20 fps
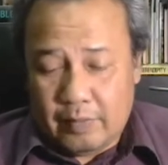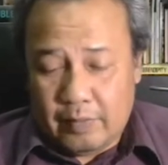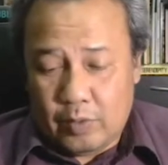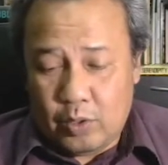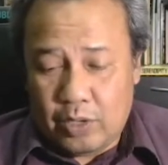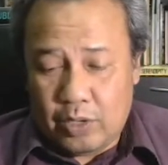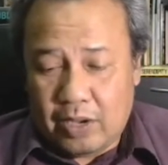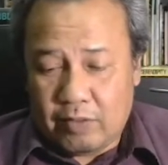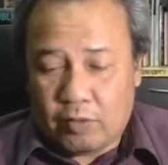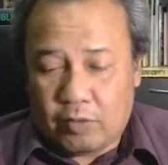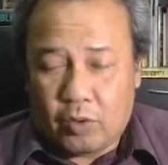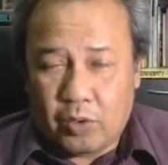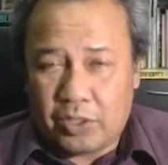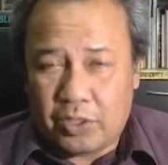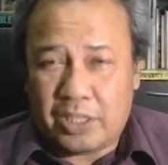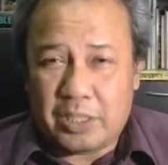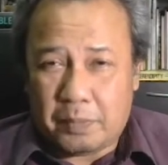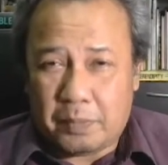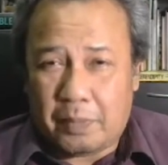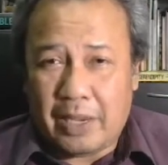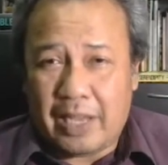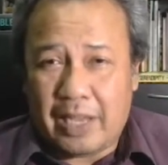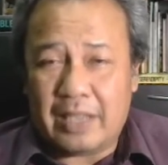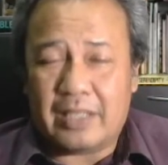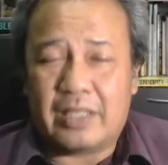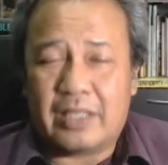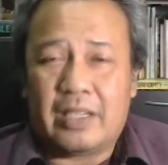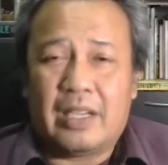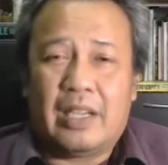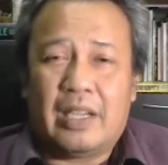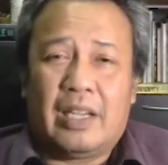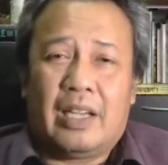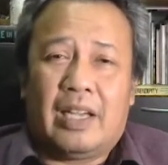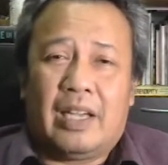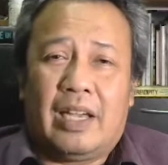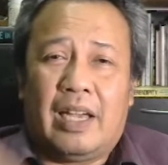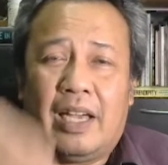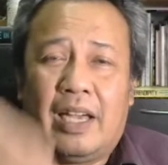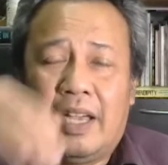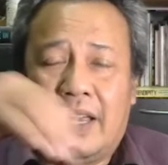You have all these plates,
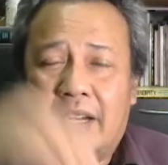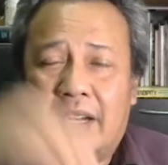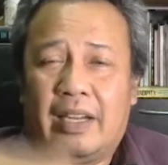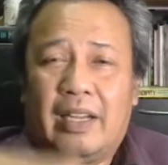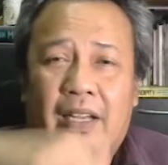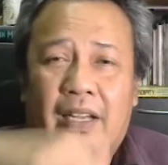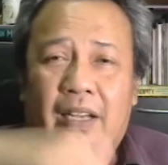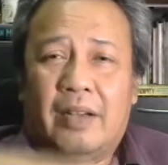and